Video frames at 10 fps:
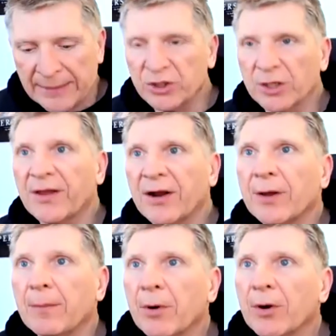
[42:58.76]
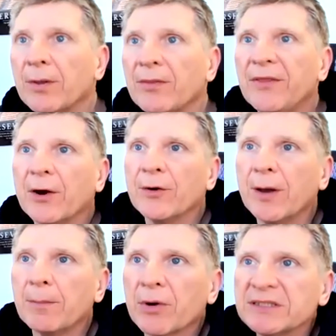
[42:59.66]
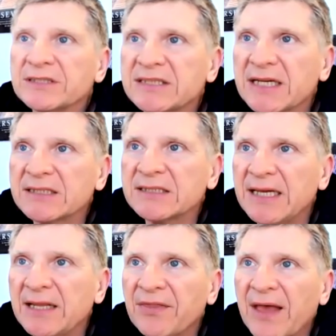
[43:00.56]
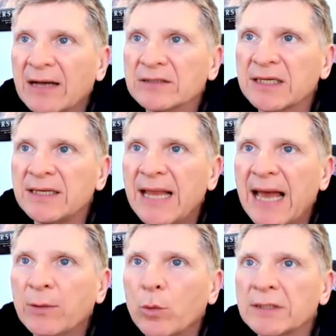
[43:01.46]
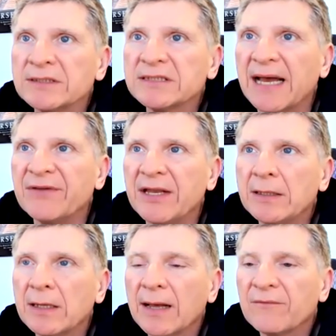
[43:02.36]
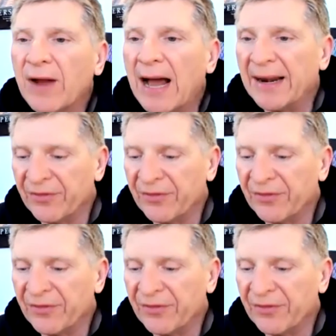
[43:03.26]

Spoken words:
I took their number. Their number is 16,917 on a